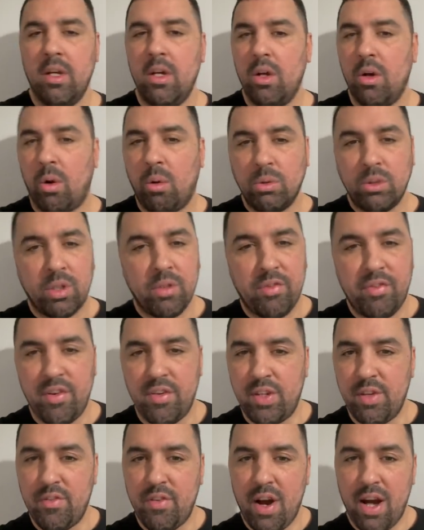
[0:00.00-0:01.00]

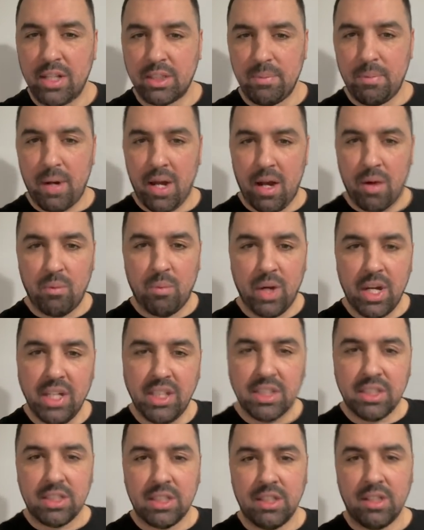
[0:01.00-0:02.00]
£150,000
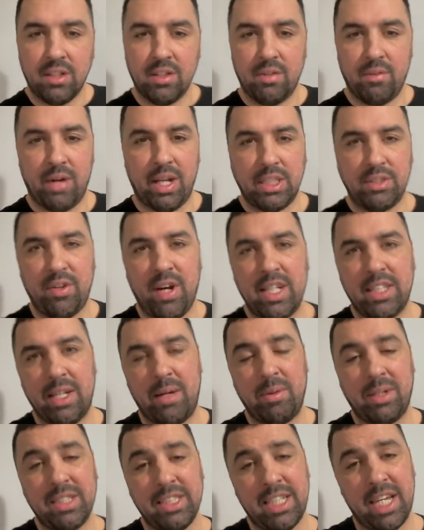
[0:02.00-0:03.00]
wages, right? As far as I'm
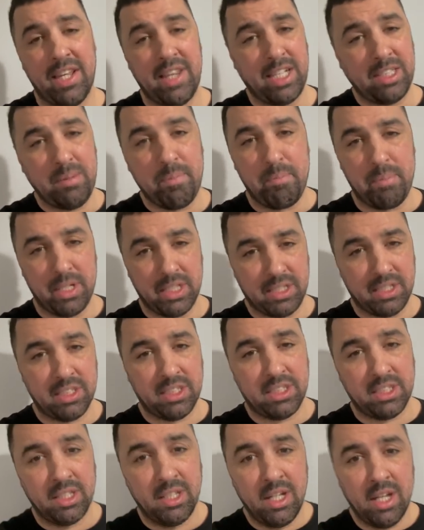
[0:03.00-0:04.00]
concerned, that's a
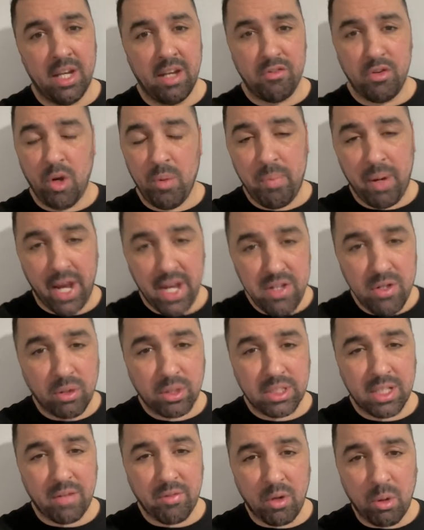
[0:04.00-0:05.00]
business. If you're paying
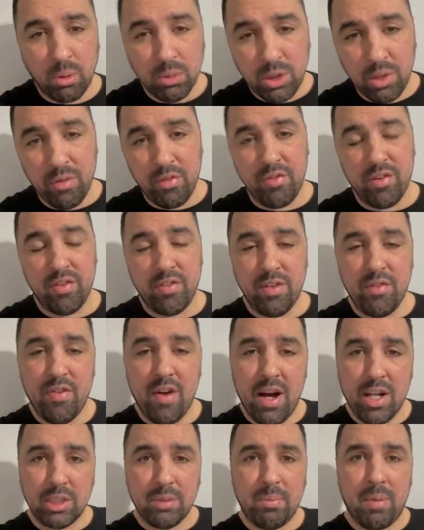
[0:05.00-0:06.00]
yourself
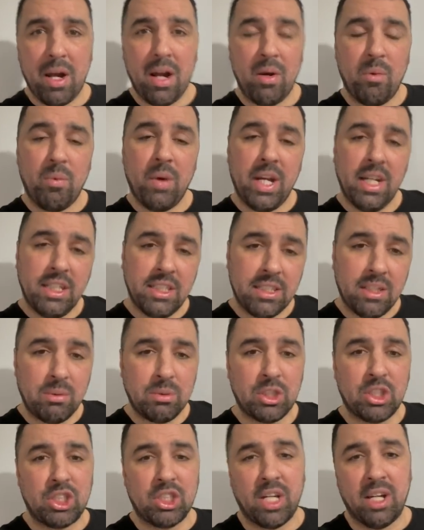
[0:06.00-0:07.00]
£150,000 wages out
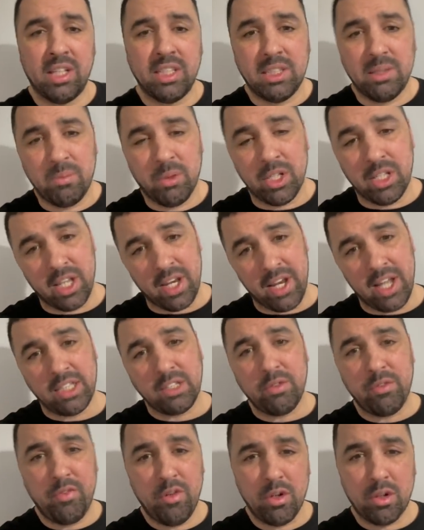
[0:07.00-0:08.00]
of charity money, then that's a
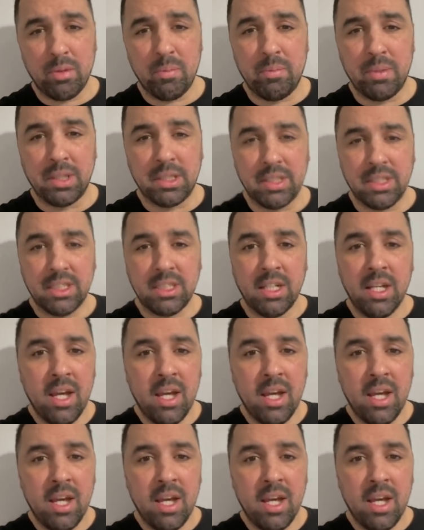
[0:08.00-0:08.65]
fucking business.